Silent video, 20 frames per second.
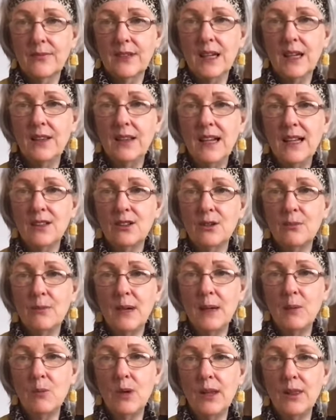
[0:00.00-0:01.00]
And that's the
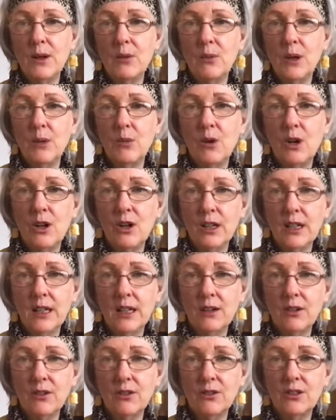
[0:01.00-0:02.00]
main one that we're
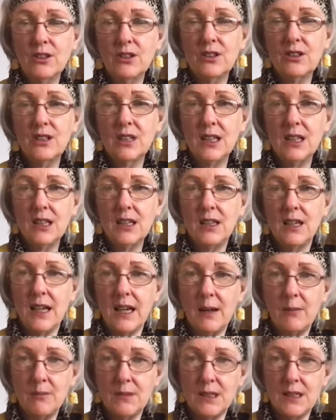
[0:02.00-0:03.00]
working on, to see the
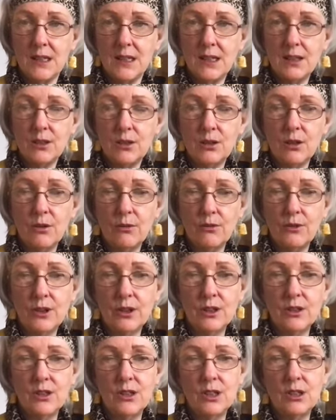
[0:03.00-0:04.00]
emptiness of the
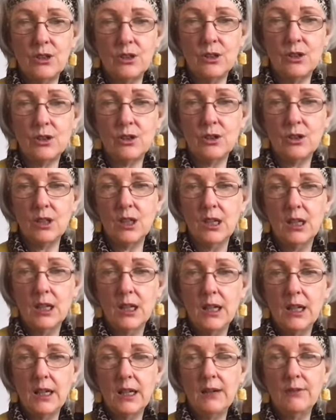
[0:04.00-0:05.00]
conditioned.
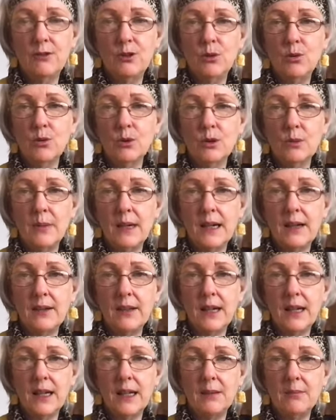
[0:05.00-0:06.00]
And I've talked about
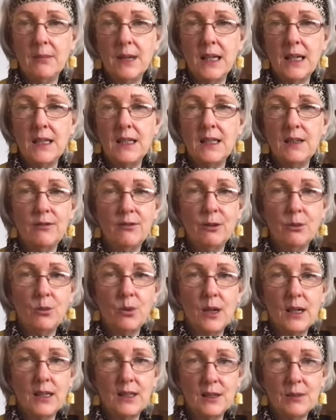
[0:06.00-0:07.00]
that in many different
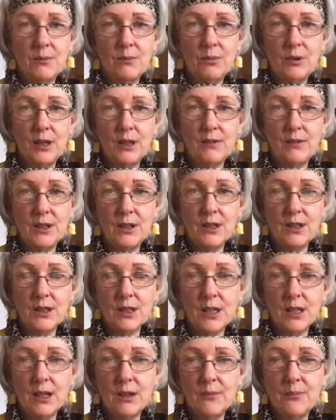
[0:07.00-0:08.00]
ways in previous
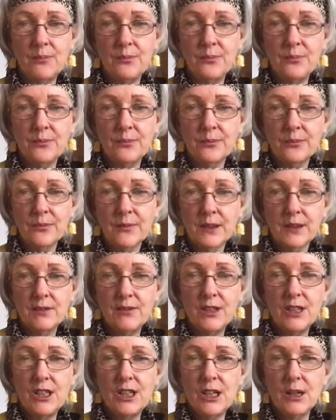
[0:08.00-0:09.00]

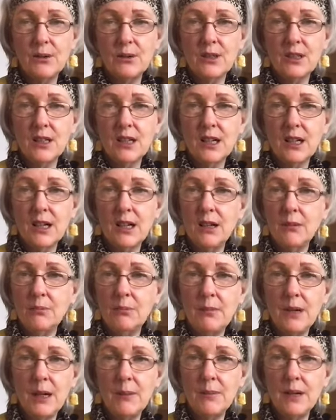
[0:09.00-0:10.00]
videos. And
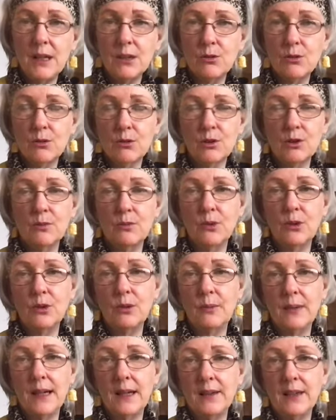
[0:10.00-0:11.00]
I might talk some more
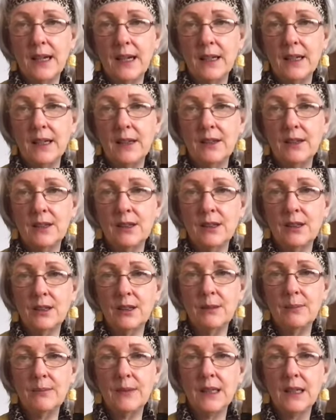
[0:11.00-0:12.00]
about that another
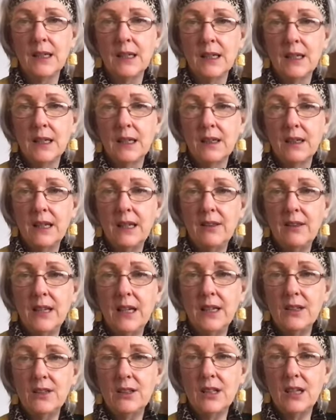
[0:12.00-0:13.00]
time. Then
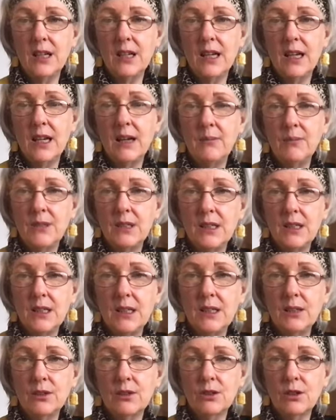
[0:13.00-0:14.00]
there's
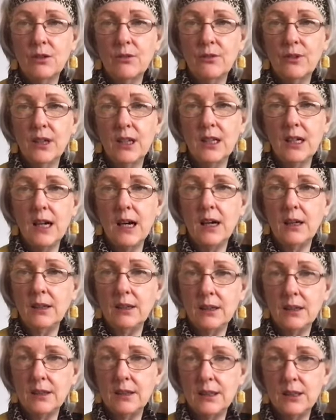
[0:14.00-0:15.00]
emptiness of the
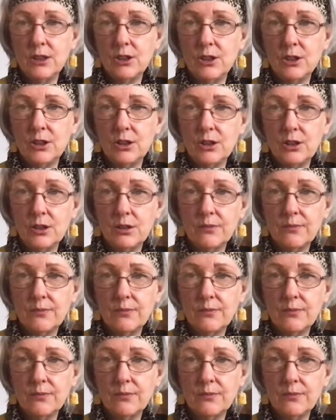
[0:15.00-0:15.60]
unconditioned.